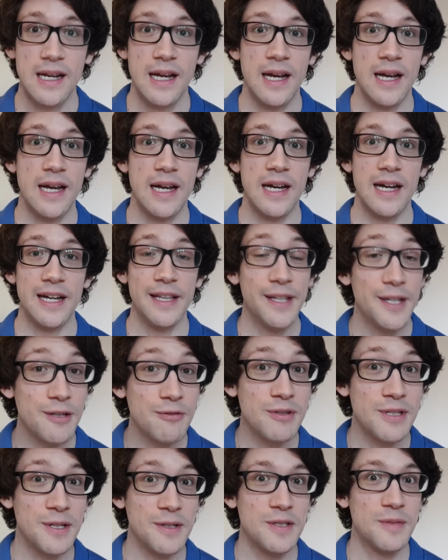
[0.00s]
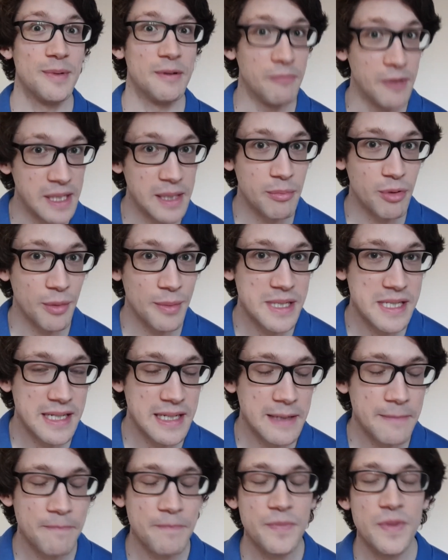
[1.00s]
And those results have been really
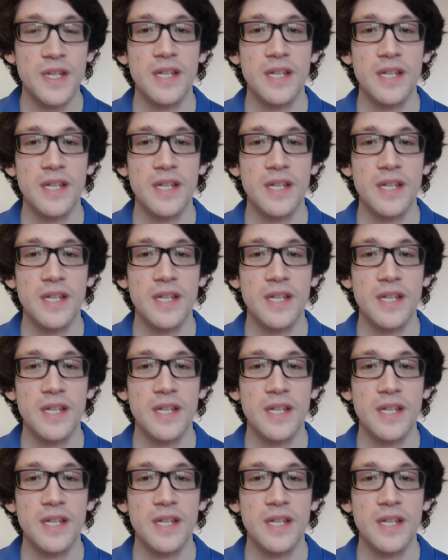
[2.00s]
promising.